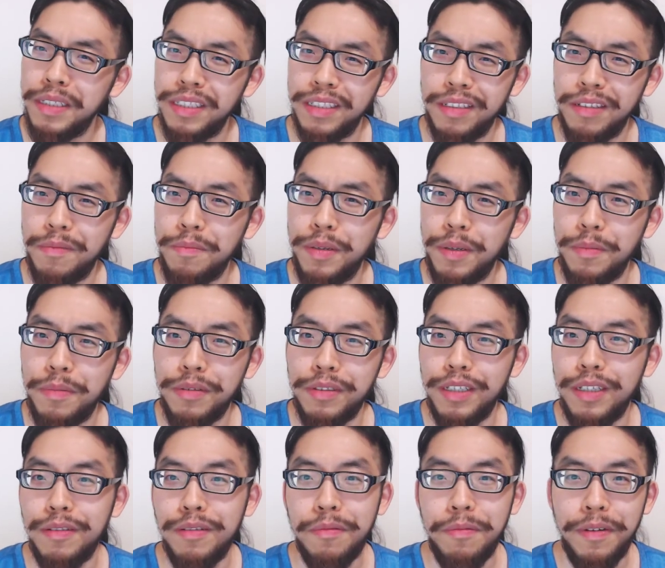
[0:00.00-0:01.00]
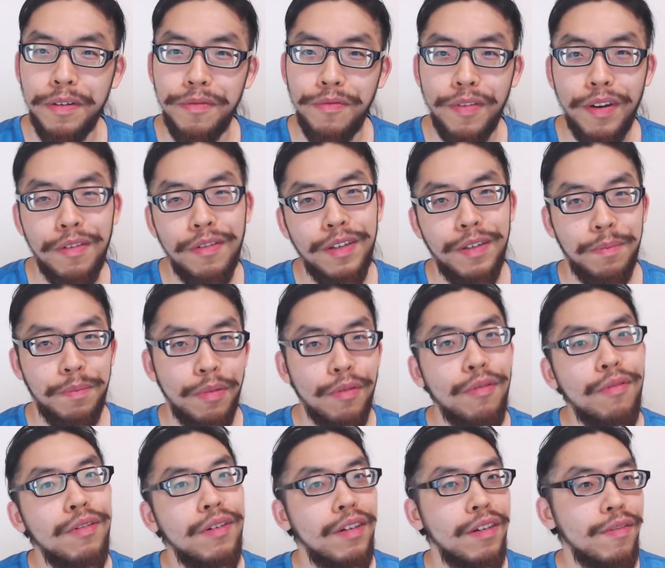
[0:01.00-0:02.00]
Some people seem to be very
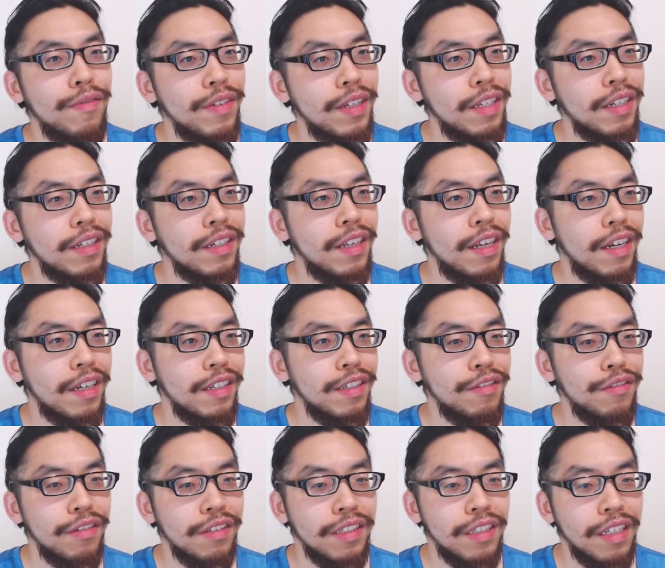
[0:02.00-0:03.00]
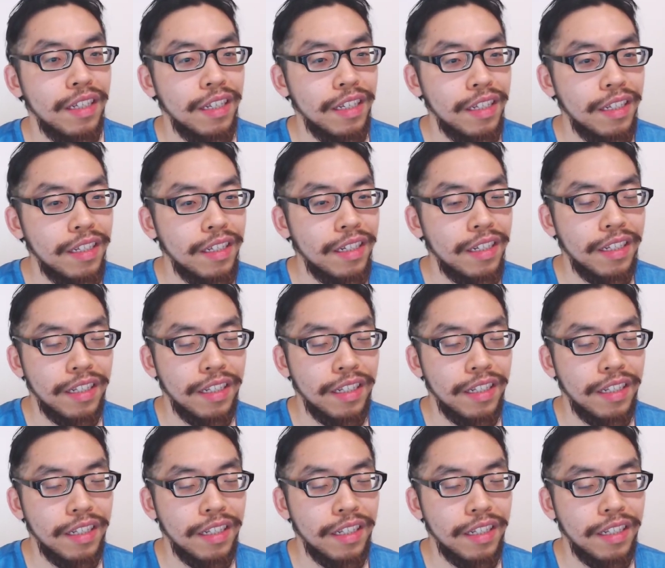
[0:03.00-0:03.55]
bored of it and not interested in it.